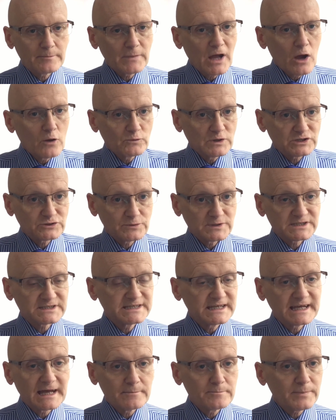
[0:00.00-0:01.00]
which we're
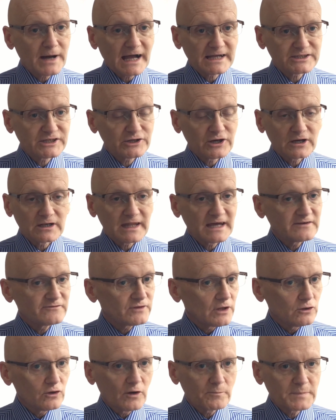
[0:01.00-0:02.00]
seeing impacting our life?
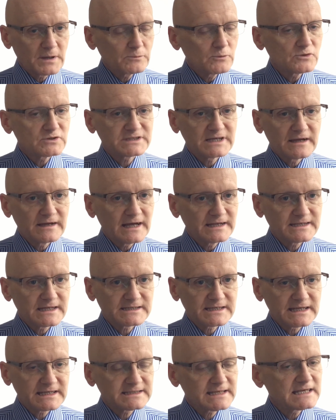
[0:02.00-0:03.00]
A lot of people say it
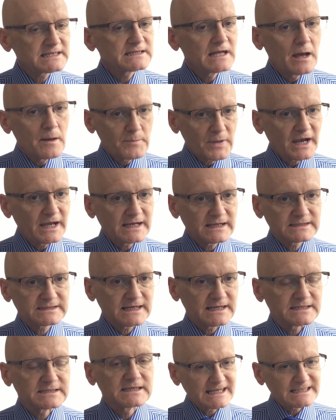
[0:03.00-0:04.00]
doesn't exist, but it
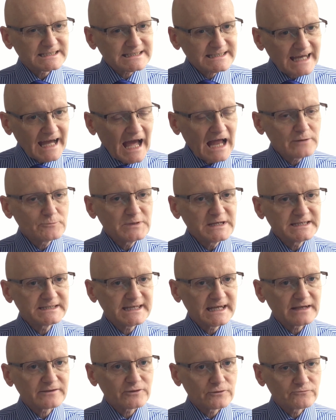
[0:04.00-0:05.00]
exists. Can we
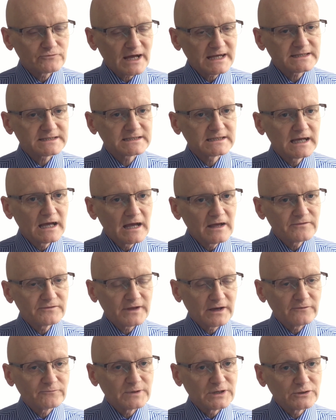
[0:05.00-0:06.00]
take the risk
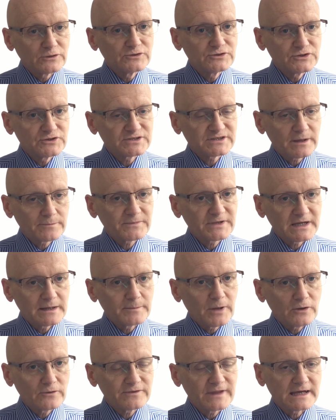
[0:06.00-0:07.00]
that if we don't do something
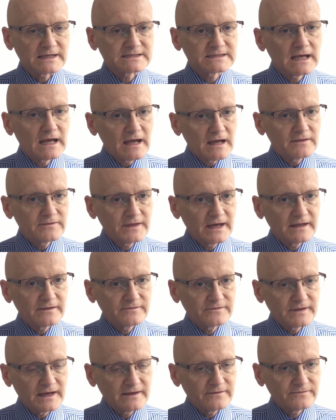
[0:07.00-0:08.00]
about this,
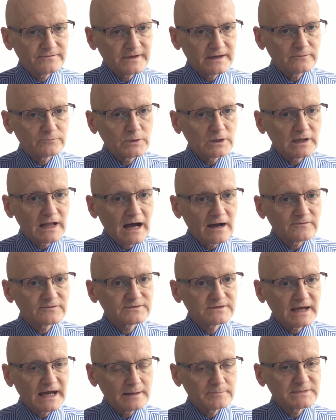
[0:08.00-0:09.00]
that we'll have
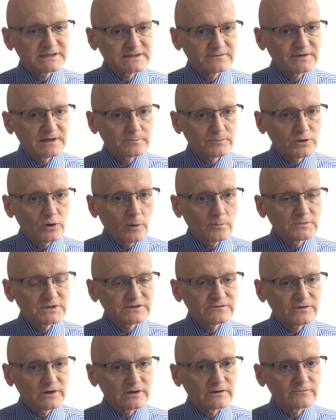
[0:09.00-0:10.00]
severe problems
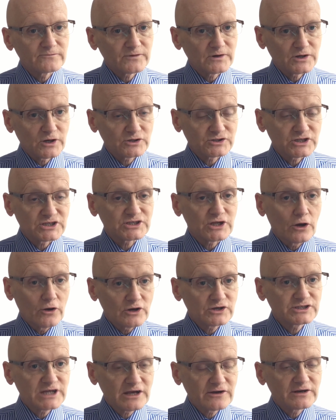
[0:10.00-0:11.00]
for not just our
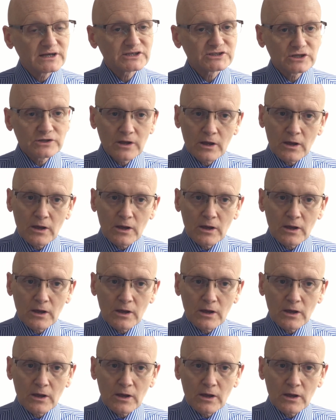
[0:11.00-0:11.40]
generation,